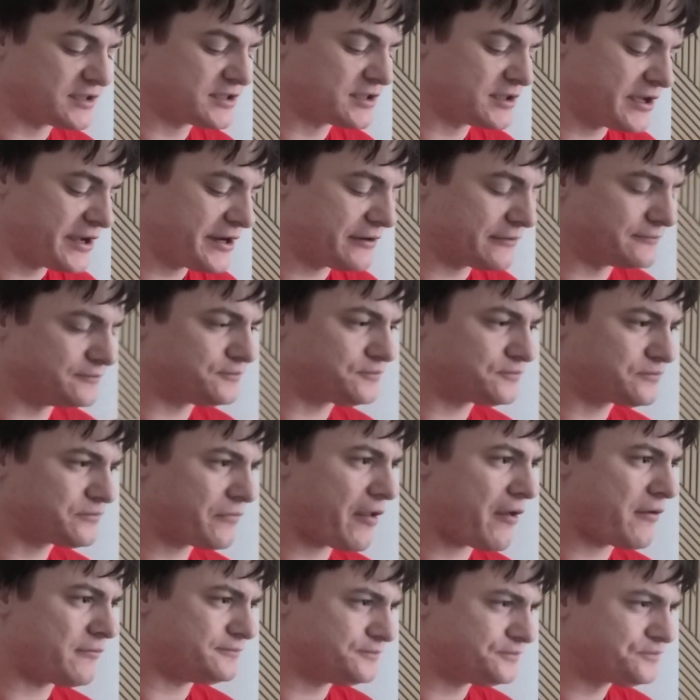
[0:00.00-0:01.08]
like,
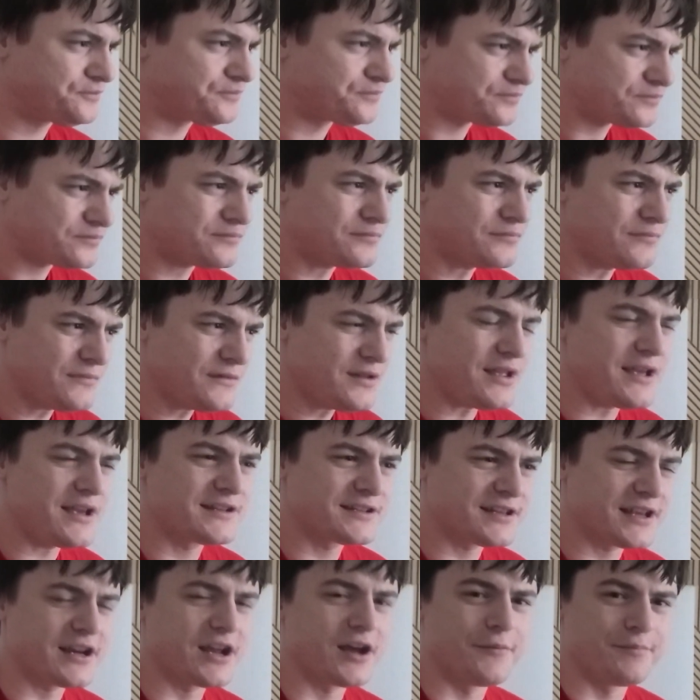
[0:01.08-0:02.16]
it's
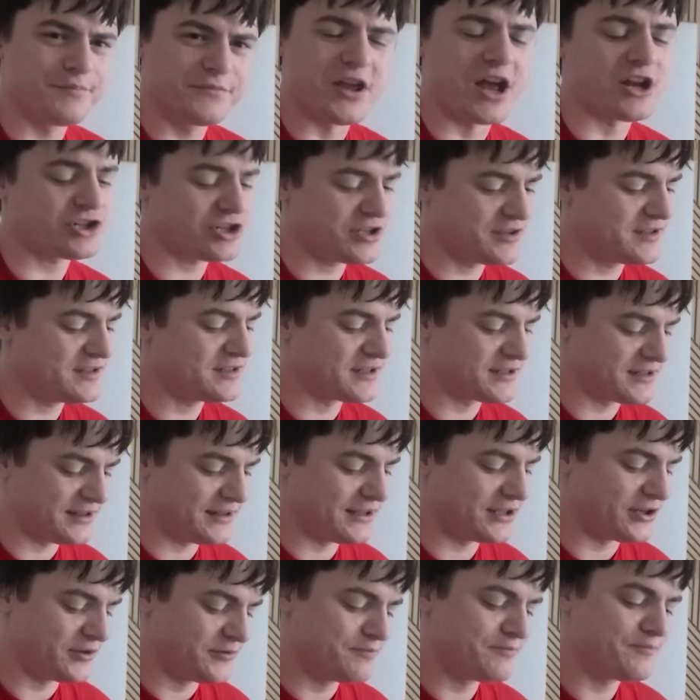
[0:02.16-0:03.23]
like actually these are
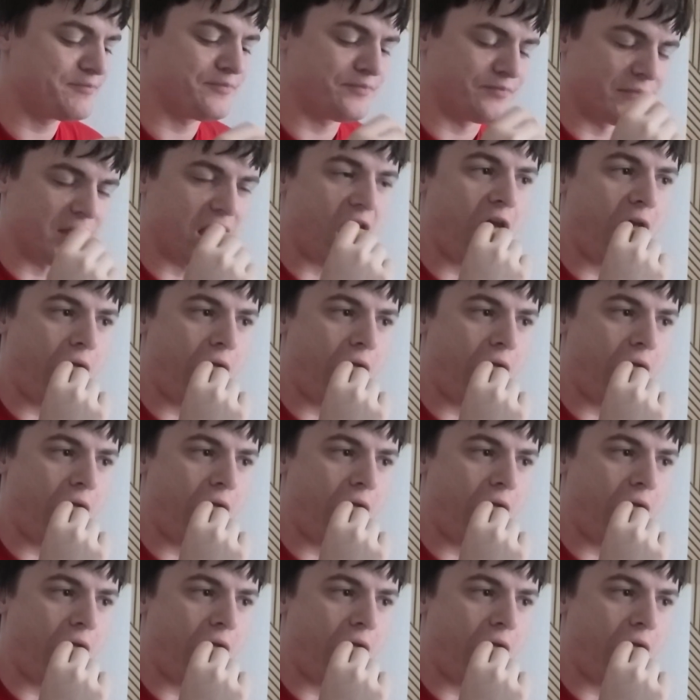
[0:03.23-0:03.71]
delicious.